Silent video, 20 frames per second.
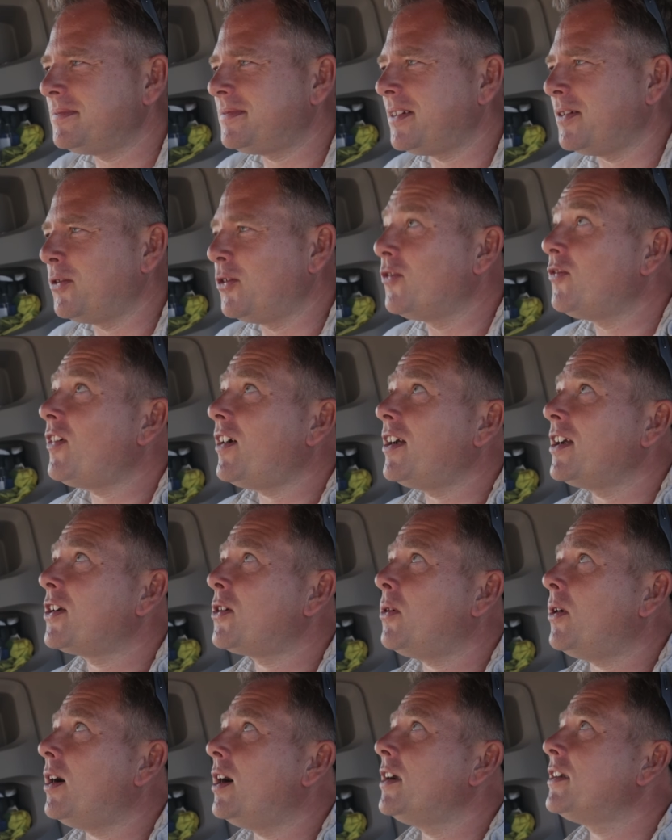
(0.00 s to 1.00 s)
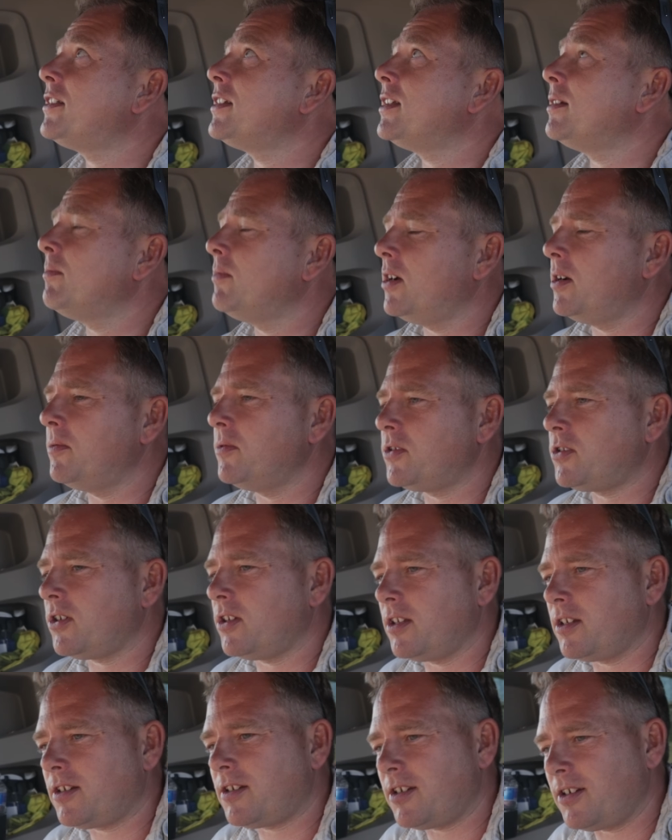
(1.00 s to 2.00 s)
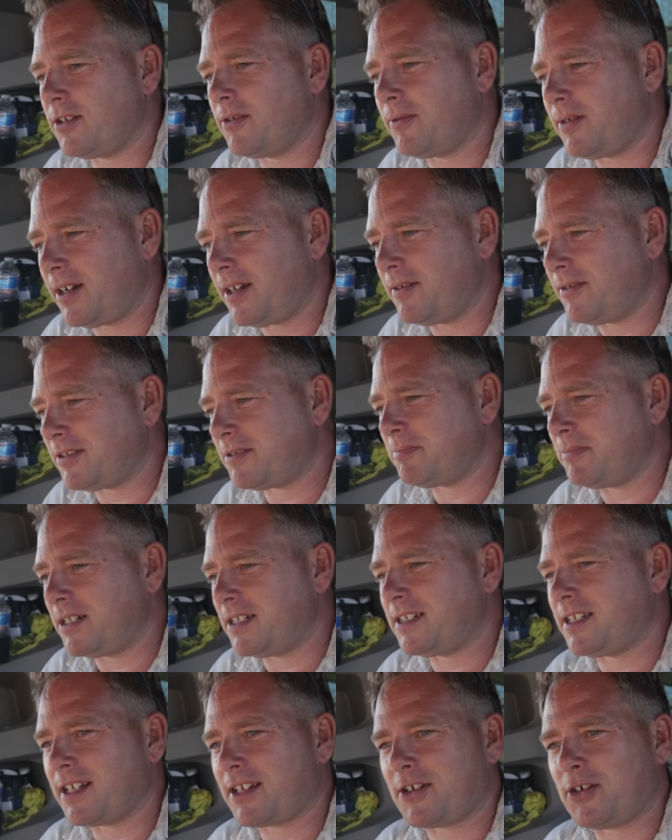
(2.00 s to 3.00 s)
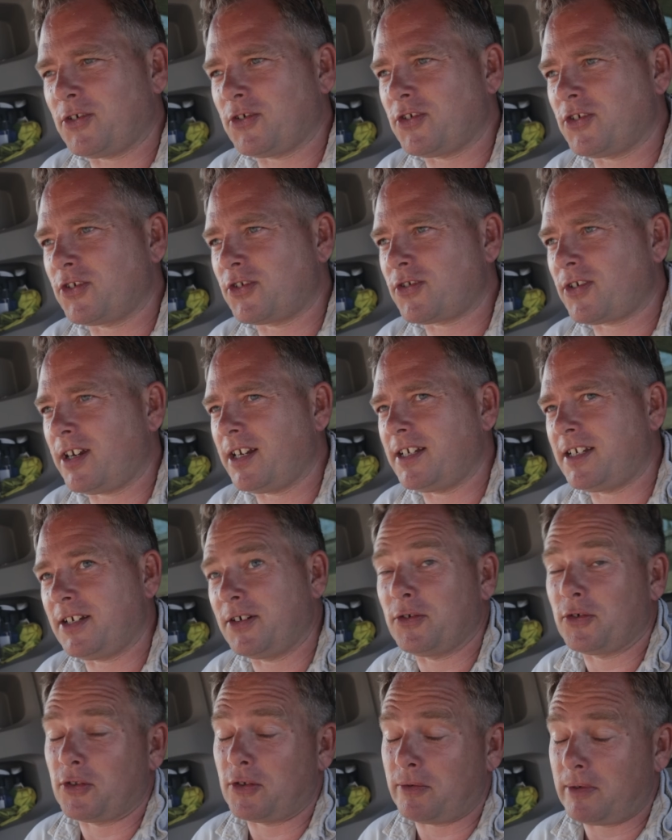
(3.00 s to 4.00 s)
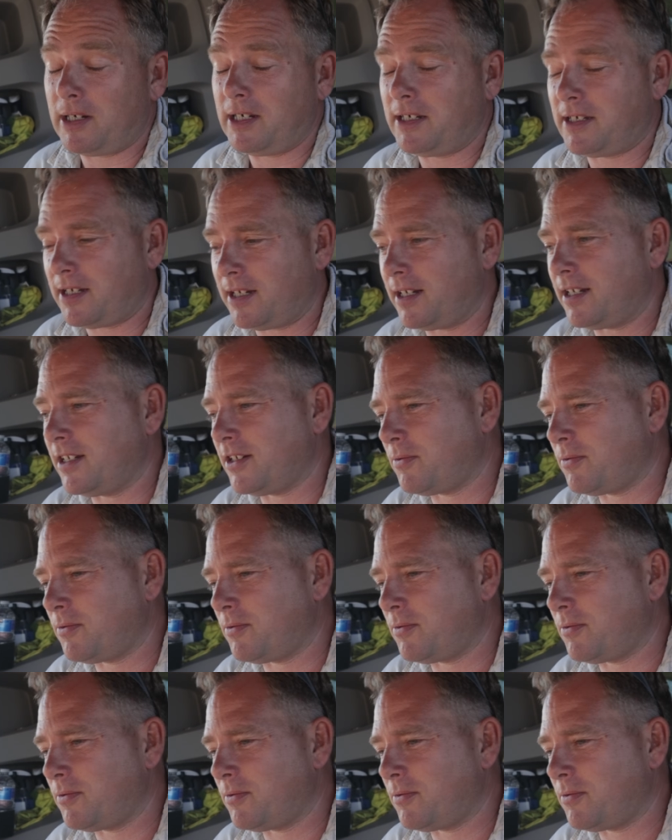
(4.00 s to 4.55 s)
They're all very quiet at the moment on the two-way, which means they're concentrating all their eating.